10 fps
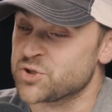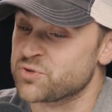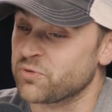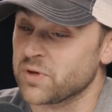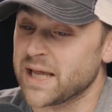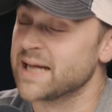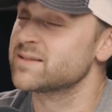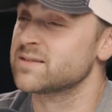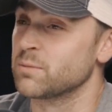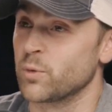just
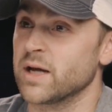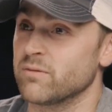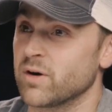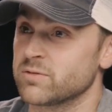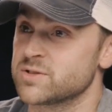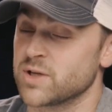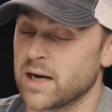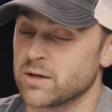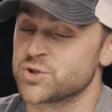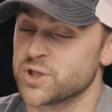flat. I mean, we have our
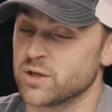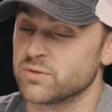share